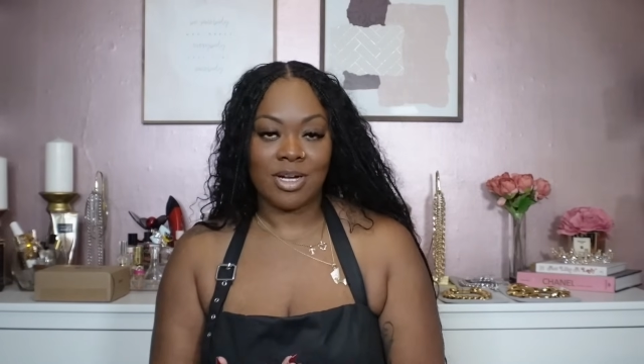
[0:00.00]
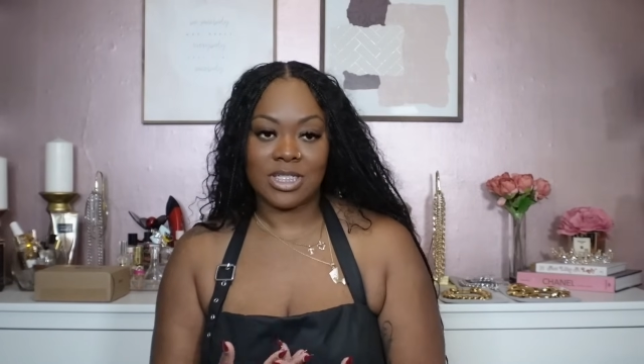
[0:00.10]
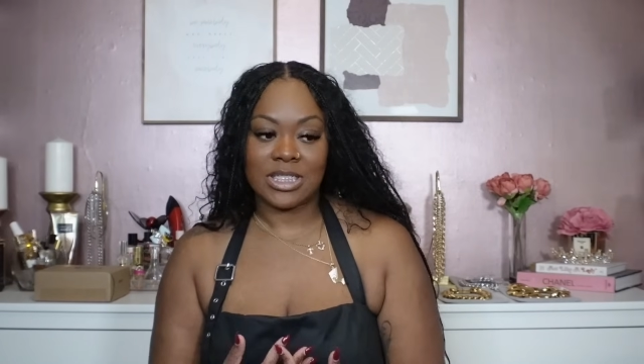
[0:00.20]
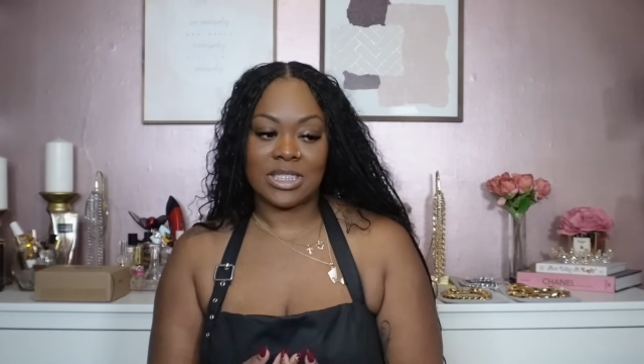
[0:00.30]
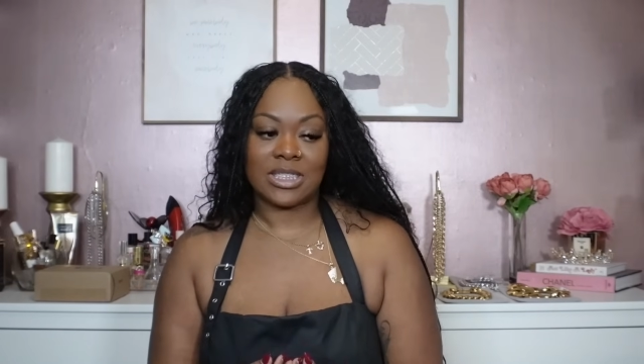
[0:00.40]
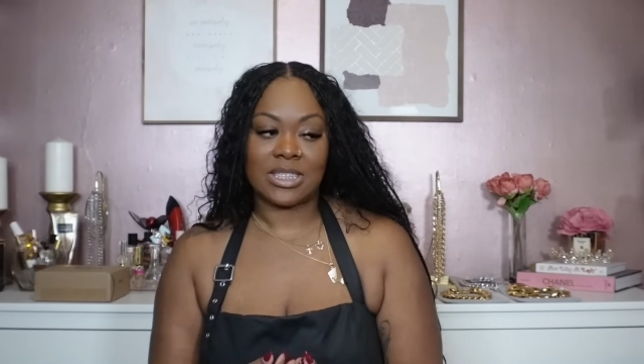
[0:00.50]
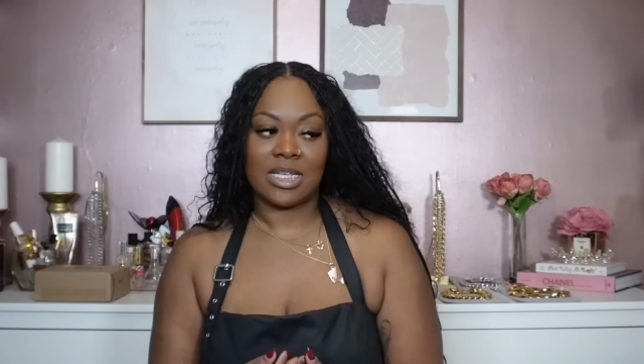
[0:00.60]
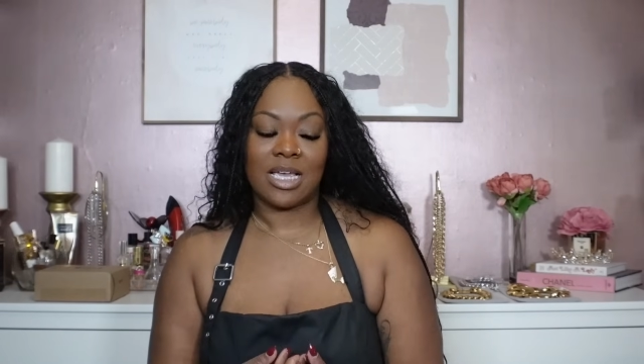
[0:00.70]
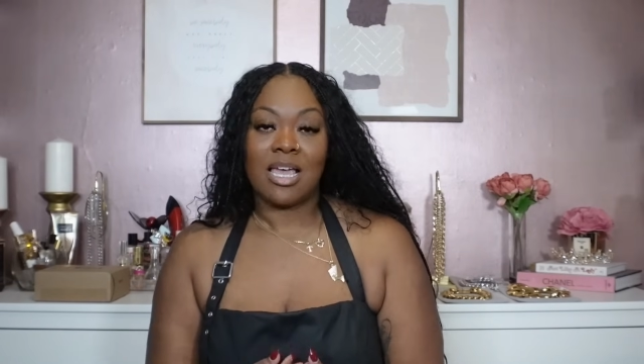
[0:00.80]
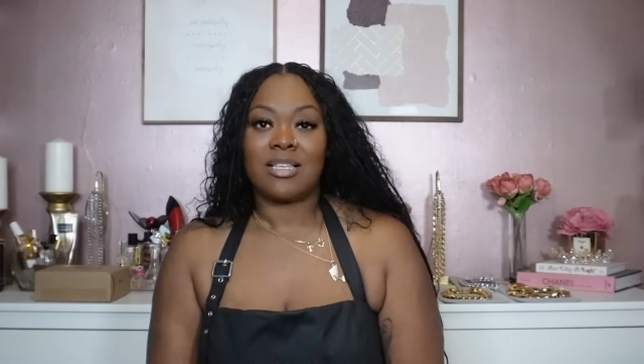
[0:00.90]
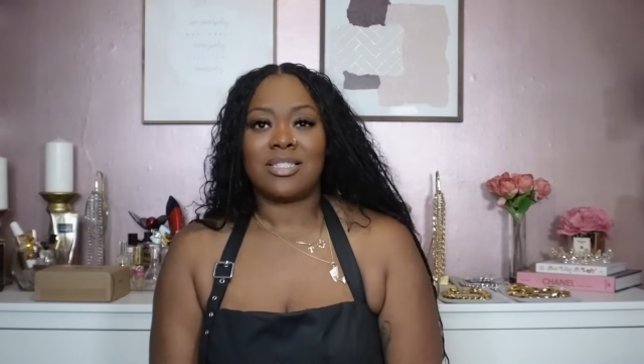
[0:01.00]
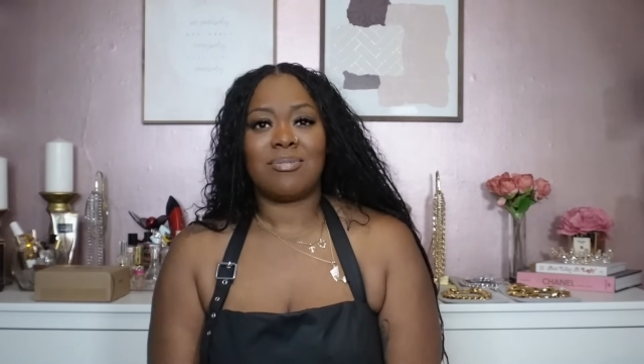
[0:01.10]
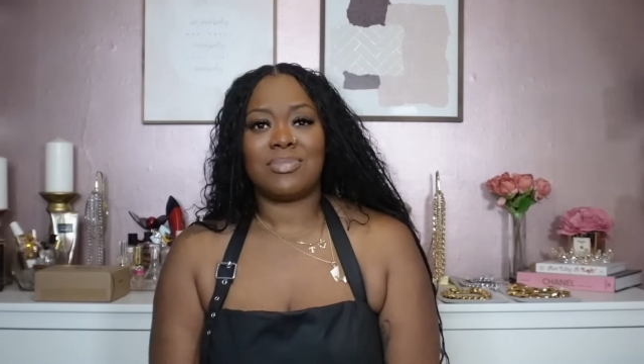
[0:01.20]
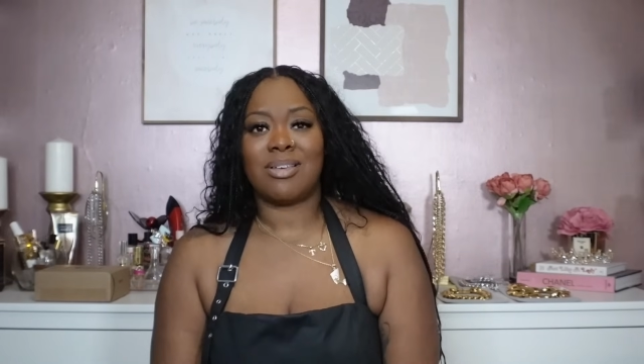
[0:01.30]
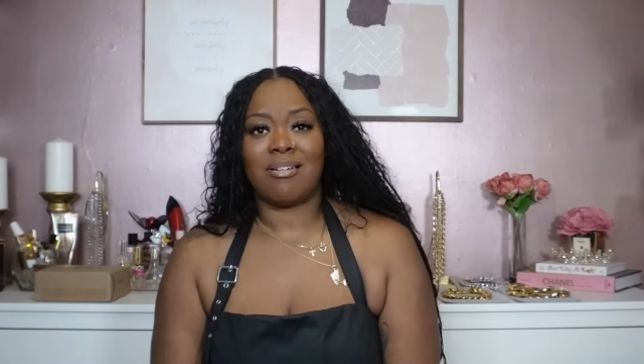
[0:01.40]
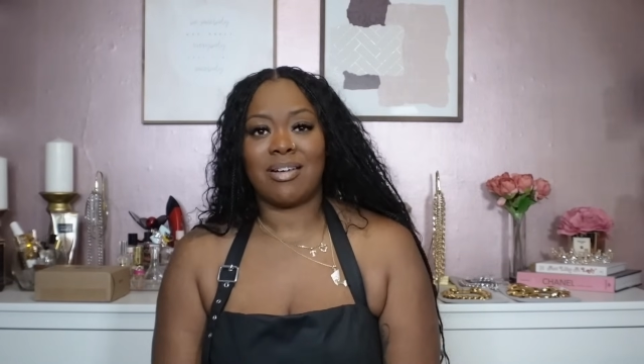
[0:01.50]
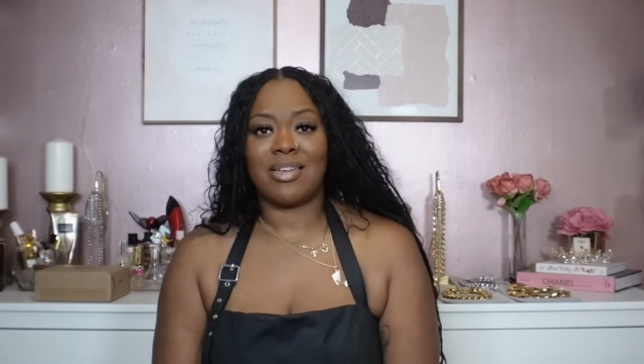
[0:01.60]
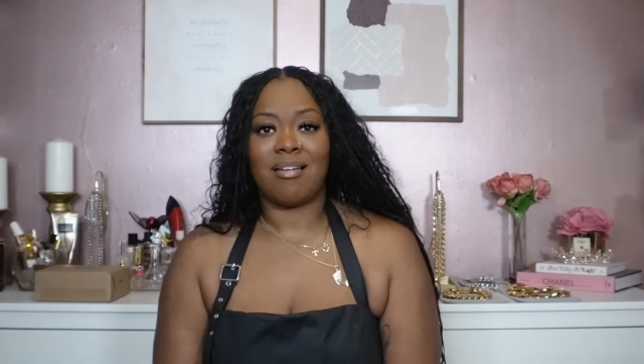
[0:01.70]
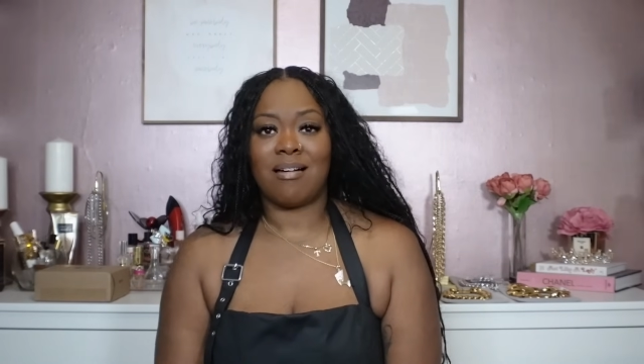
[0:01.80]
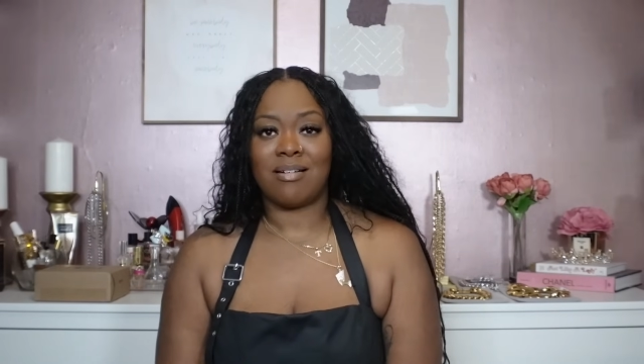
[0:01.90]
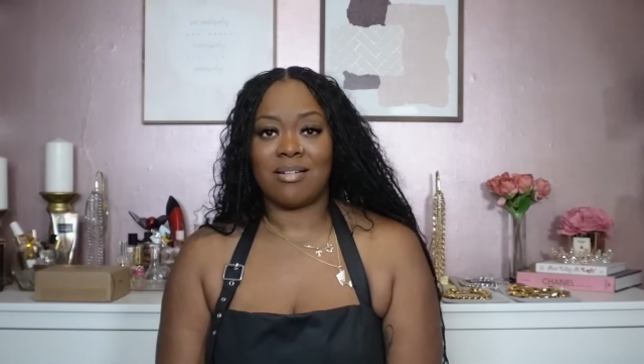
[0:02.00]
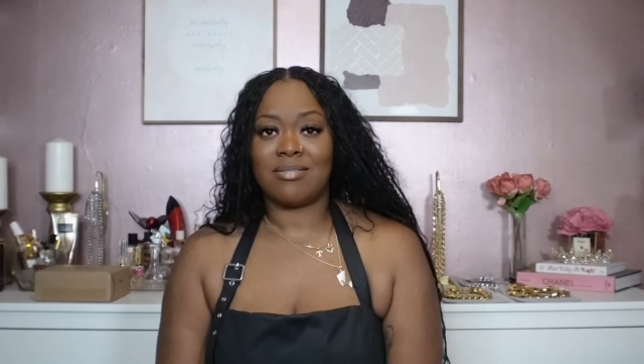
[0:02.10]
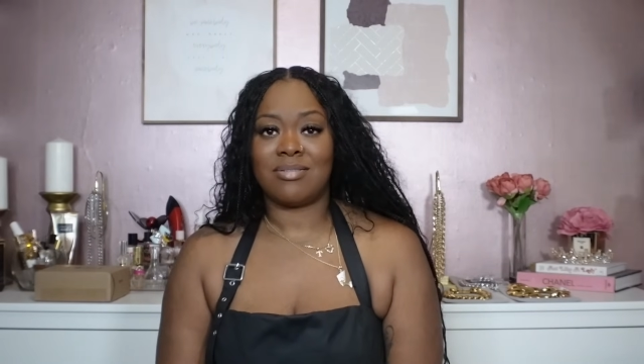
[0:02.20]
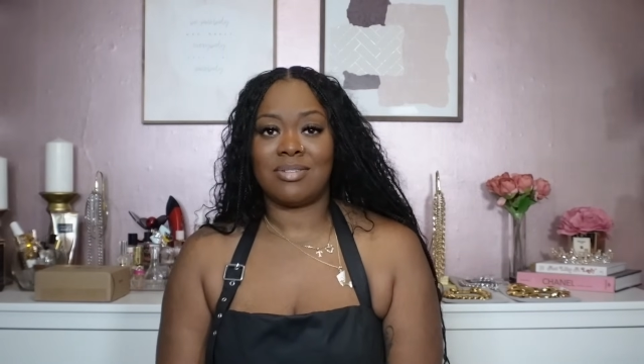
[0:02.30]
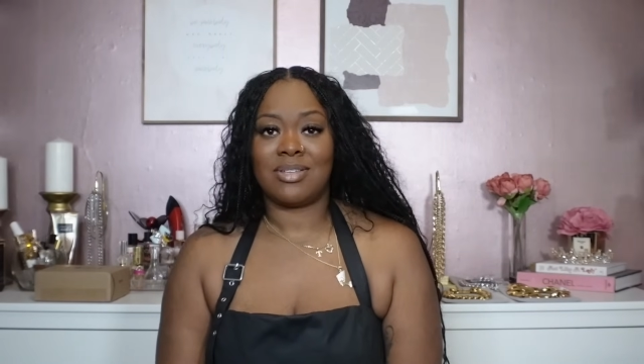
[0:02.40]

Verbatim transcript: purchased. So I'm sorry, y'all.